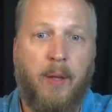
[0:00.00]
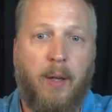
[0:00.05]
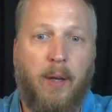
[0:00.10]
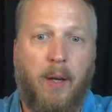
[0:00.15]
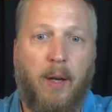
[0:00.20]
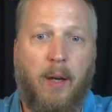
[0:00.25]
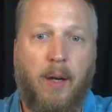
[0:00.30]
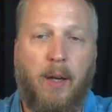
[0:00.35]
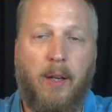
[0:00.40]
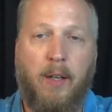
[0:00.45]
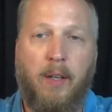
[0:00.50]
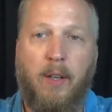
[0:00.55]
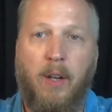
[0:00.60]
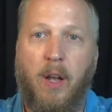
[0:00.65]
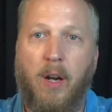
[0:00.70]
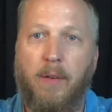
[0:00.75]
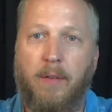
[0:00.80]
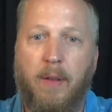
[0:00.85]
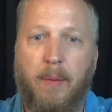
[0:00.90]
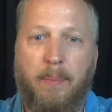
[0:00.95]

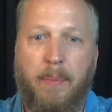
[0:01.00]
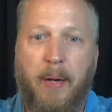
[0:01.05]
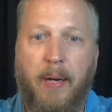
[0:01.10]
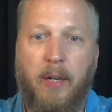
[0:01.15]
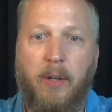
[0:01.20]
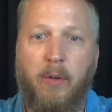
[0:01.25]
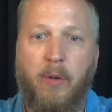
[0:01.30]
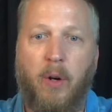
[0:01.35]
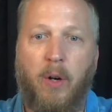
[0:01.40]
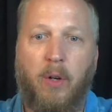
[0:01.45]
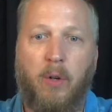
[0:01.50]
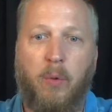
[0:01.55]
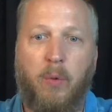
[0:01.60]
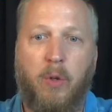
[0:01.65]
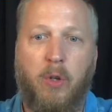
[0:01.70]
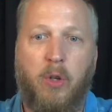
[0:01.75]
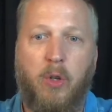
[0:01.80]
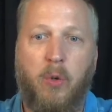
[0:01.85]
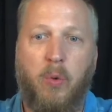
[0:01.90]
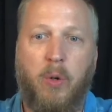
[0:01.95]
None of the patriarchs
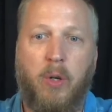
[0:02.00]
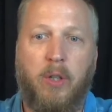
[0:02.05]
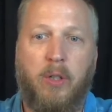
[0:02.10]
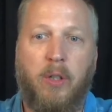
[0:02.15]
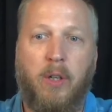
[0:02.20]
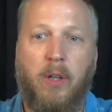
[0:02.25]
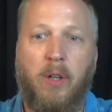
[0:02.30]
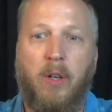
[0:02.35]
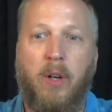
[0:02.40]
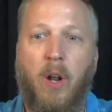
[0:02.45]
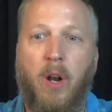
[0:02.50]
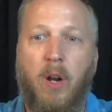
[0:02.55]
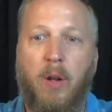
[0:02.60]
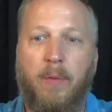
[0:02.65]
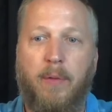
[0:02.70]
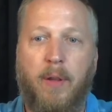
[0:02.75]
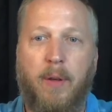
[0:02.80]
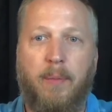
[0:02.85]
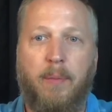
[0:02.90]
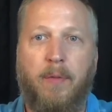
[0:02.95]
were Jewish, and none
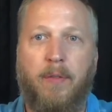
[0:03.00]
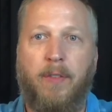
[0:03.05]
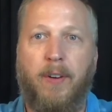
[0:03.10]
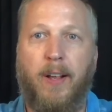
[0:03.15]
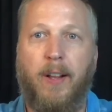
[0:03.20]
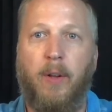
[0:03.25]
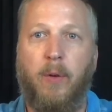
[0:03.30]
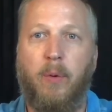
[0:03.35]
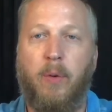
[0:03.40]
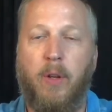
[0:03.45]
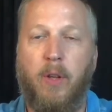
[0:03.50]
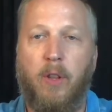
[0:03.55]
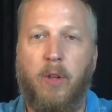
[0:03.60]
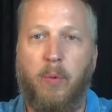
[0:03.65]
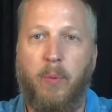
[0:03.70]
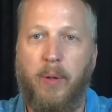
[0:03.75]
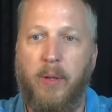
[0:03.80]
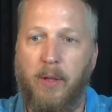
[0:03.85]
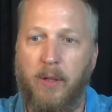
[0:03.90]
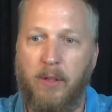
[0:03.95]
of them followed
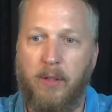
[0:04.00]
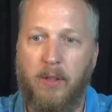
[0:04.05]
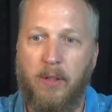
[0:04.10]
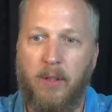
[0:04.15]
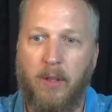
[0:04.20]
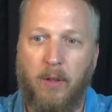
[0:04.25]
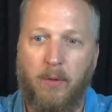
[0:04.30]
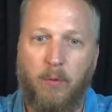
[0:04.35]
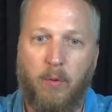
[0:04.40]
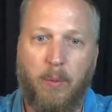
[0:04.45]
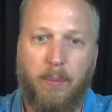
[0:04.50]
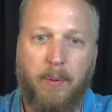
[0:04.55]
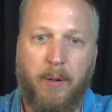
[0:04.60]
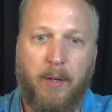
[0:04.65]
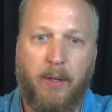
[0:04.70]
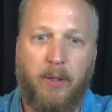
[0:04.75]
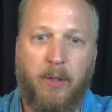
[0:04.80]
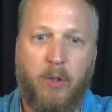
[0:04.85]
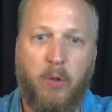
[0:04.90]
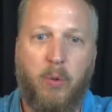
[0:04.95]
the religion of
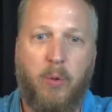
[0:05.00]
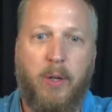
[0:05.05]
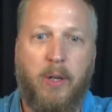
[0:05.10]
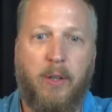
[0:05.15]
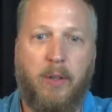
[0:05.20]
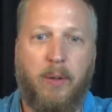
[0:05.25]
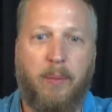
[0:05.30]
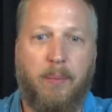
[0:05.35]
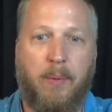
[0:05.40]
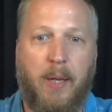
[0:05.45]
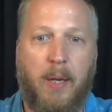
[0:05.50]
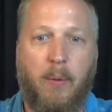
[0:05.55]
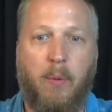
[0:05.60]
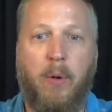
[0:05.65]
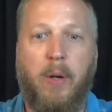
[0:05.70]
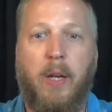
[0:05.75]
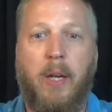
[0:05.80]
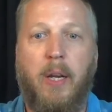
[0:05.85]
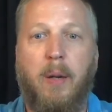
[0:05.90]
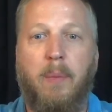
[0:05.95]
Rabbinic Judaism. They
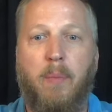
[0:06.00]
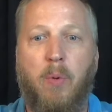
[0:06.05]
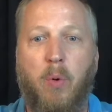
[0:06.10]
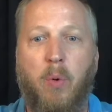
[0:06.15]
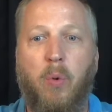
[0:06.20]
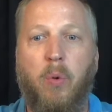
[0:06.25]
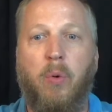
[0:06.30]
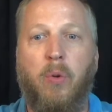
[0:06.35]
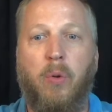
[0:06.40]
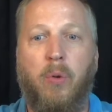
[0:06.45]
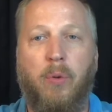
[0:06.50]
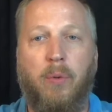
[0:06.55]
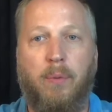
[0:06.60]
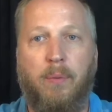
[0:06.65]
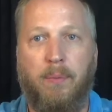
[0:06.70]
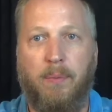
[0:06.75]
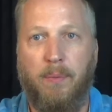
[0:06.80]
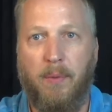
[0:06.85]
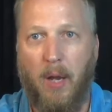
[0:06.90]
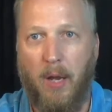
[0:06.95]
were Hebrews,
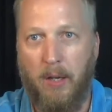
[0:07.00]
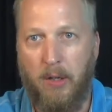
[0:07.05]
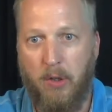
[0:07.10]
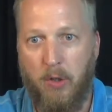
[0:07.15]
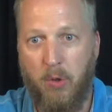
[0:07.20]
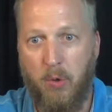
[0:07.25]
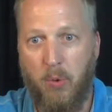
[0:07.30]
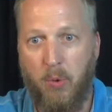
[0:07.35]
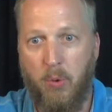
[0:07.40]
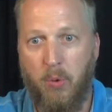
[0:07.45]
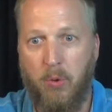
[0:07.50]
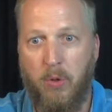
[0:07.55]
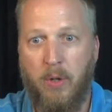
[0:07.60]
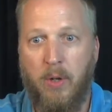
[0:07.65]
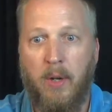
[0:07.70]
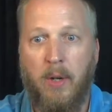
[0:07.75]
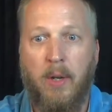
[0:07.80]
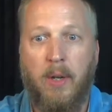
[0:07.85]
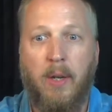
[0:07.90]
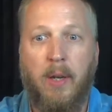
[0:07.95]
not Jews,
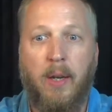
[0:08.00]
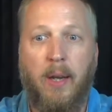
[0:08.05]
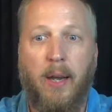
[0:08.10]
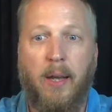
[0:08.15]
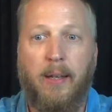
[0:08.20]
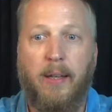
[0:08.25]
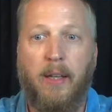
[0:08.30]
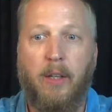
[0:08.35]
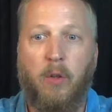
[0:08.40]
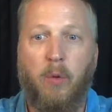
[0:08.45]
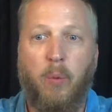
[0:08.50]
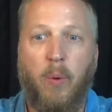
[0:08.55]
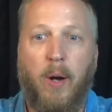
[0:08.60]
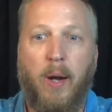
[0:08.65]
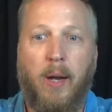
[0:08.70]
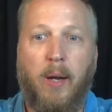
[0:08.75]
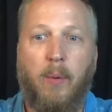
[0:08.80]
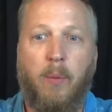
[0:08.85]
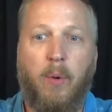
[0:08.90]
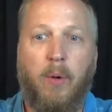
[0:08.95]
and that's
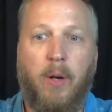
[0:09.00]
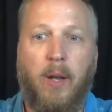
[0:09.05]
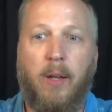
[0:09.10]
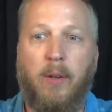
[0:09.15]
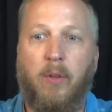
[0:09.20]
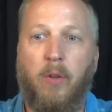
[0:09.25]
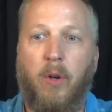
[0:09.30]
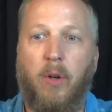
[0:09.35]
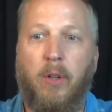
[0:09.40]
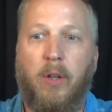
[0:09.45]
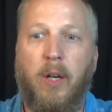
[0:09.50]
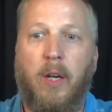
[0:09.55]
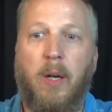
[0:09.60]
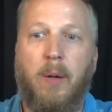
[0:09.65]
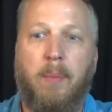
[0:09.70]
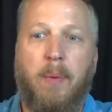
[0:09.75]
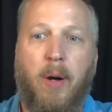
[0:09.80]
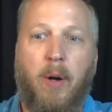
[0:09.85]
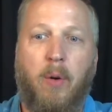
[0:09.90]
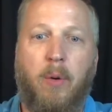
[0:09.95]
why we're not talking
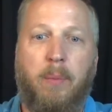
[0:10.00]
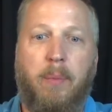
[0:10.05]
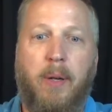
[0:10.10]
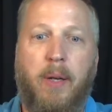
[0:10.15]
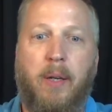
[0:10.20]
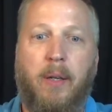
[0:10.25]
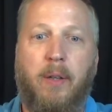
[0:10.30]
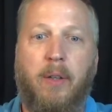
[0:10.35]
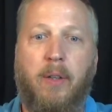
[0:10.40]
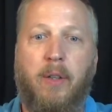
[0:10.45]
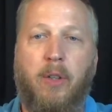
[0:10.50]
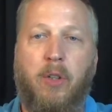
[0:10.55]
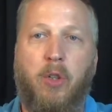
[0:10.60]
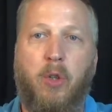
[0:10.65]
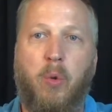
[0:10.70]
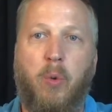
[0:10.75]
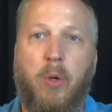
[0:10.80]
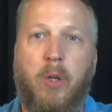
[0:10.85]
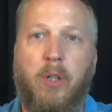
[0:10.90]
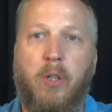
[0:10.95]
about being
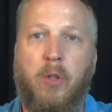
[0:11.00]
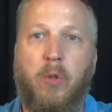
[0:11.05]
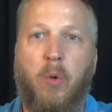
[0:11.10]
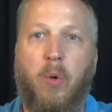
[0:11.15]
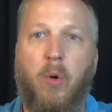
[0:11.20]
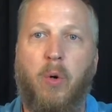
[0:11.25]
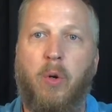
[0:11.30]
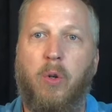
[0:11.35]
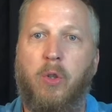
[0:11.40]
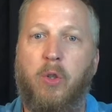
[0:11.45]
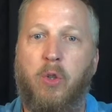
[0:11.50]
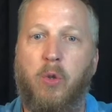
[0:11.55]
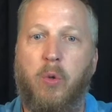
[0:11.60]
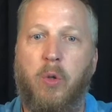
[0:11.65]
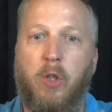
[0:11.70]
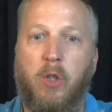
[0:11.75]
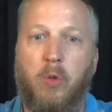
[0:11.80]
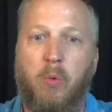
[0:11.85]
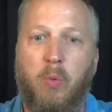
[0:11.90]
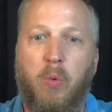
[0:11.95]
Jewish or
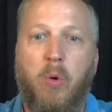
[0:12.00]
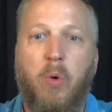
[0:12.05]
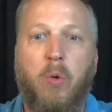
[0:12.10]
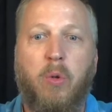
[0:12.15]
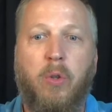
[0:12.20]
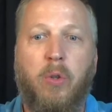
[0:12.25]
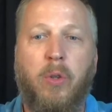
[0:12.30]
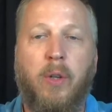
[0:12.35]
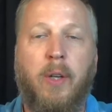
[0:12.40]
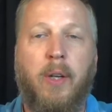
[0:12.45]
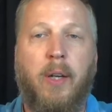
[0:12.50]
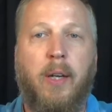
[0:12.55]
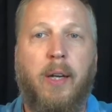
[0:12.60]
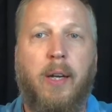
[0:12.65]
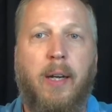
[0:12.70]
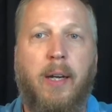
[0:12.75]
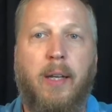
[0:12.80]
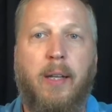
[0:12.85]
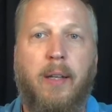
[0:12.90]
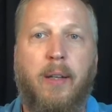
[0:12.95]
Jewish roots
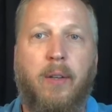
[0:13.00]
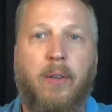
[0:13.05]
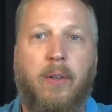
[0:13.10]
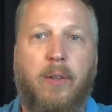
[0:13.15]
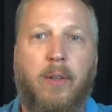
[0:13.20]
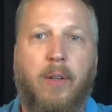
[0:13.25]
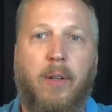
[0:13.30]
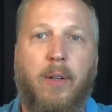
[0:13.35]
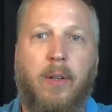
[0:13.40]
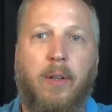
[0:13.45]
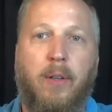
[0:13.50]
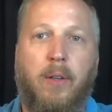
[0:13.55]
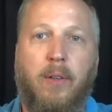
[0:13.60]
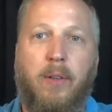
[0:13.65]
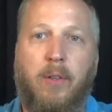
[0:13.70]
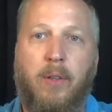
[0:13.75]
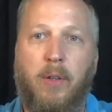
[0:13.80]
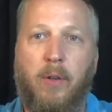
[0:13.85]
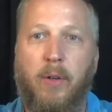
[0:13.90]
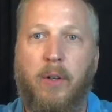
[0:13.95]
in this
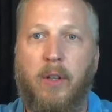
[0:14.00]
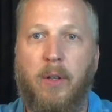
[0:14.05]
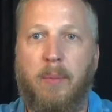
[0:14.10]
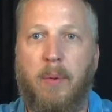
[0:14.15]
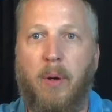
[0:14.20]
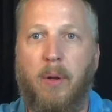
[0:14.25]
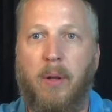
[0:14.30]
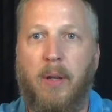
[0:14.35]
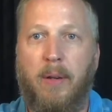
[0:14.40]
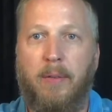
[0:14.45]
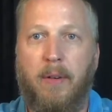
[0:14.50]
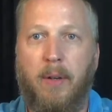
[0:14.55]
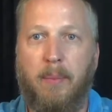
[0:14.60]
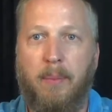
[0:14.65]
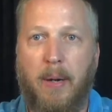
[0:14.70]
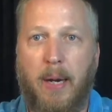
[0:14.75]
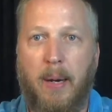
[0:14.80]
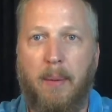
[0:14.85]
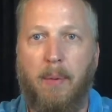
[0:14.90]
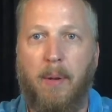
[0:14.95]
series about leaving
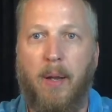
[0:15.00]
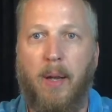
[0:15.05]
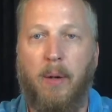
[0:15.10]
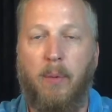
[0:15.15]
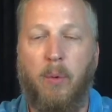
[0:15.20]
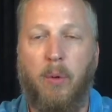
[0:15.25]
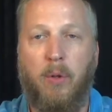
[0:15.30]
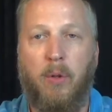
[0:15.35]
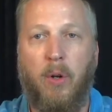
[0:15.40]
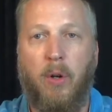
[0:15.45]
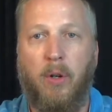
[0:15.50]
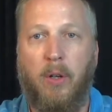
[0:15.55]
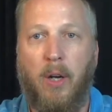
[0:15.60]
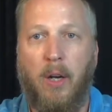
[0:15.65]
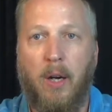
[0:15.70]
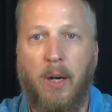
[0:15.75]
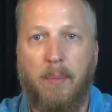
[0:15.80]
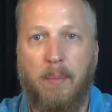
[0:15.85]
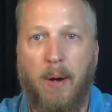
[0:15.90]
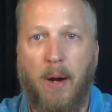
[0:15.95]
Babylon. We're
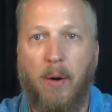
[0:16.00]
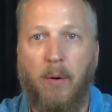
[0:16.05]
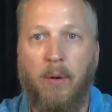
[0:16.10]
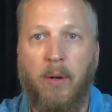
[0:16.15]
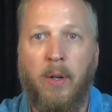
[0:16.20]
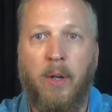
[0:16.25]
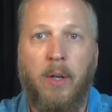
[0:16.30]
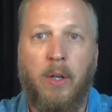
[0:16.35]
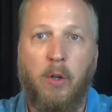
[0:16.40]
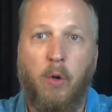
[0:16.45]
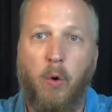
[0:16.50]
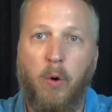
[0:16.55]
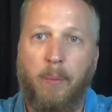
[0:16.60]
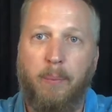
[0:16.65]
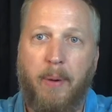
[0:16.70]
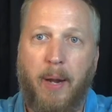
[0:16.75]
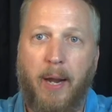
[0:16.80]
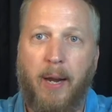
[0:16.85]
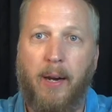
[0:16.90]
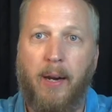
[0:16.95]
talking about
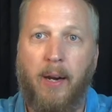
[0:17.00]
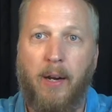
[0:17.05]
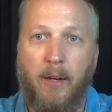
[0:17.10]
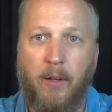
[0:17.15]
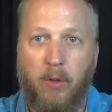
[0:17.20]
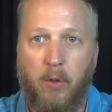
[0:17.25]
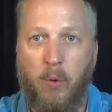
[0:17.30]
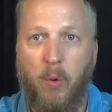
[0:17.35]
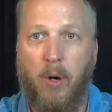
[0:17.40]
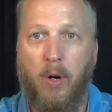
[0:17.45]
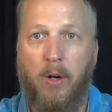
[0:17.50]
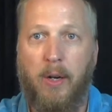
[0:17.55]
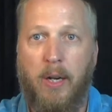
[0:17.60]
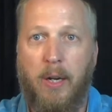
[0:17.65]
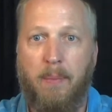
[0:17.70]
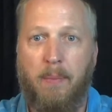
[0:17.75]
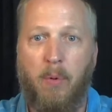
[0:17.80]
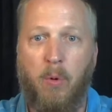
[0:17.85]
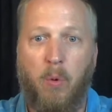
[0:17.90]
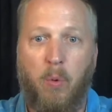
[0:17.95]
going back to our
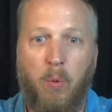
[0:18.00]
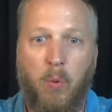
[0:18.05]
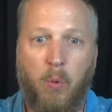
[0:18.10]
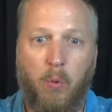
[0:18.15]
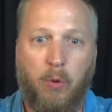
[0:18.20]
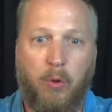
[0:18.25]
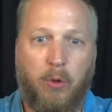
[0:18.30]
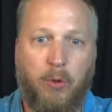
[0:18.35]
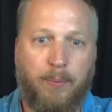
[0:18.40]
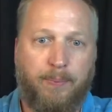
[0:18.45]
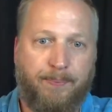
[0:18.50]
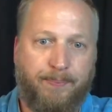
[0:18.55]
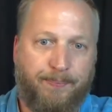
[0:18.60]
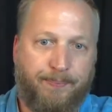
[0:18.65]
Hebrew roots.